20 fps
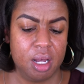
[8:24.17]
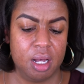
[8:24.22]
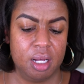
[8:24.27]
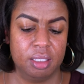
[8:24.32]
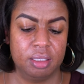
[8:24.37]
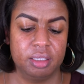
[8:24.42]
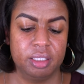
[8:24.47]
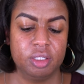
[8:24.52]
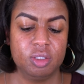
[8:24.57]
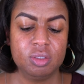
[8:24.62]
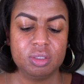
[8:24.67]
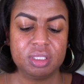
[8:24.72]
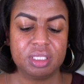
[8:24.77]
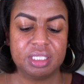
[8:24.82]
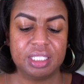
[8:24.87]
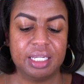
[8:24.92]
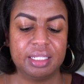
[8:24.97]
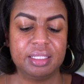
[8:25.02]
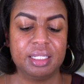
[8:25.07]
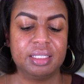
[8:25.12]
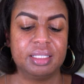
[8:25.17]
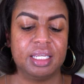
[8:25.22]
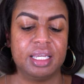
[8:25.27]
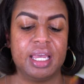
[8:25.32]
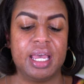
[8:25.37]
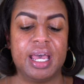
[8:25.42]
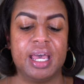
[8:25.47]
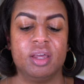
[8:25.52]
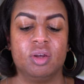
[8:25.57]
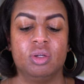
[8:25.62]
a little set that they
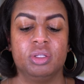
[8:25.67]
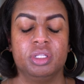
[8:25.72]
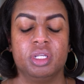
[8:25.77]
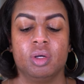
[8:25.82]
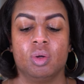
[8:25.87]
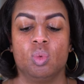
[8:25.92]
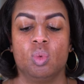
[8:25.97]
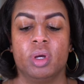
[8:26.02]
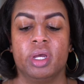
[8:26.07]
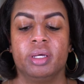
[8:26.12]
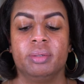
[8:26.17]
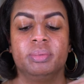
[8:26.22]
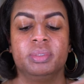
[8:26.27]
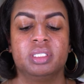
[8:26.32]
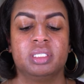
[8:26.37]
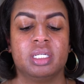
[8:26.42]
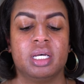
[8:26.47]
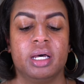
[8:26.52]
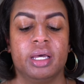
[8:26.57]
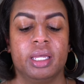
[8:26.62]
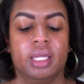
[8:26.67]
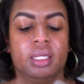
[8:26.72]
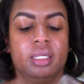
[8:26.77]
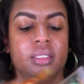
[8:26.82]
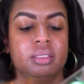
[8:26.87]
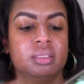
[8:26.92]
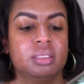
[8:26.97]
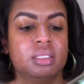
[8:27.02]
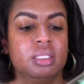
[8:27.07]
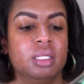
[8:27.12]
had on their
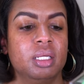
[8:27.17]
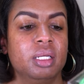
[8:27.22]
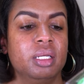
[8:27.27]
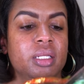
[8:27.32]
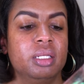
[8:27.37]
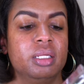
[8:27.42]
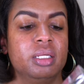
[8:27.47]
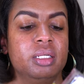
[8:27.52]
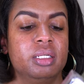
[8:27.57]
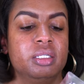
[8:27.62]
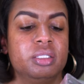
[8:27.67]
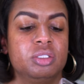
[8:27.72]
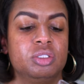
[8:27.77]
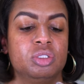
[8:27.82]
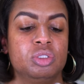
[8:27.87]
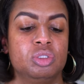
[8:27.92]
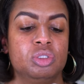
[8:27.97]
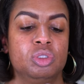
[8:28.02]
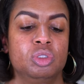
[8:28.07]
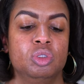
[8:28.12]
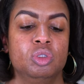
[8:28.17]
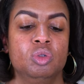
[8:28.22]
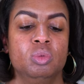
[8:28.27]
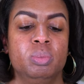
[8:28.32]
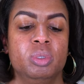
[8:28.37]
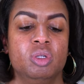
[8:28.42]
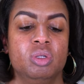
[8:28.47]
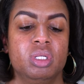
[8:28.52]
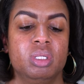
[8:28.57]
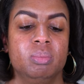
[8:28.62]
website. It is two
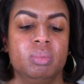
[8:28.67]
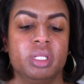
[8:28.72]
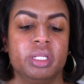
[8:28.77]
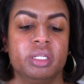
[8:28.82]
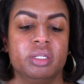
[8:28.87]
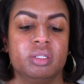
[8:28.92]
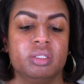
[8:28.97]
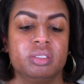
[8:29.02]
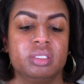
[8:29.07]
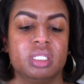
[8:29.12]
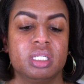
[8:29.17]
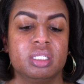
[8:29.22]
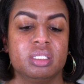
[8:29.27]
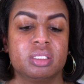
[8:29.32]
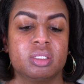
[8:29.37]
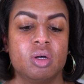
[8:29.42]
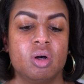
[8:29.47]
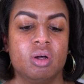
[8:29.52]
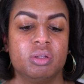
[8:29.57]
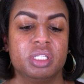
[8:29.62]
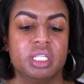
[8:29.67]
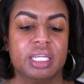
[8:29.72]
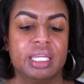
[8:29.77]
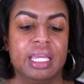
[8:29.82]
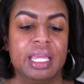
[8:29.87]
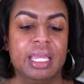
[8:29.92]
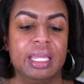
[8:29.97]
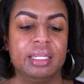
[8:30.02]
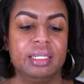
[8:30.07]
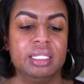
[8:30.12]
beauty blenders. It is called the
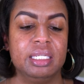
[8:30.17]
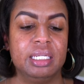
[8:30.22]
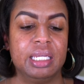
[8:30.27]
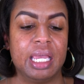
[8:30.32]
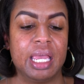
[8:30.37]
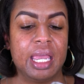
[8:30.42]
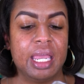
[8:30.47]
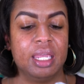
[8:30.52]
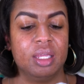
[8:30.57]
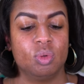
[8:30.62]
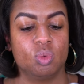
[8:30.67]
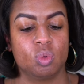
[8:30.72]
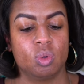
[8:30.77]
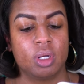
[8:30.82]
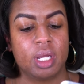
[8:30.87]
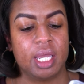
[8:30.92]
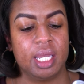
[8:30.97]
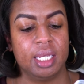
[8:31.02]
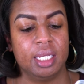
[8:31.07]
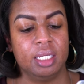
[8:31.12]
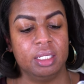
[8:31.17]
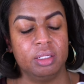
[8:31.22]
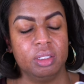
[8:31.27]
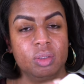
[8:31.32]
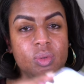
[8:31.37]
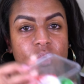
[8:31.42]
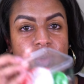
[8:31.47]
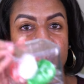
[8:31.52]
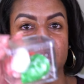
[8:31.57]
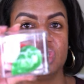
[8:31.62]
Candy Cane
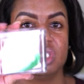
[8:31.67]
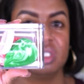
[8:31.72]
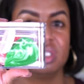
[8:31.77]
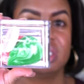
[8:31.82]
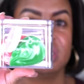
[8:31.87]
Raine, which it